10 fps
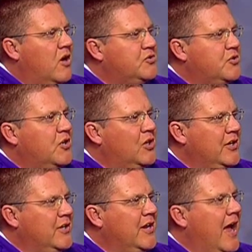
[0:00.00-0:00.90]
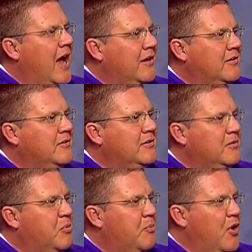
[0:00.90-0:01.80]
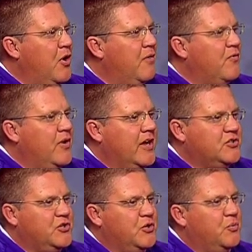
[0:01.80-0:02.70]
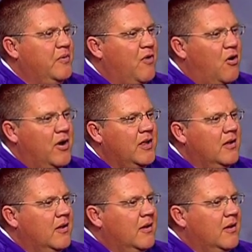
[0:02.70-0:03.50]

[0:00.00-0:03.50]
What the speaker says: our roster and cleaned it out and preparing it for next year, and we've already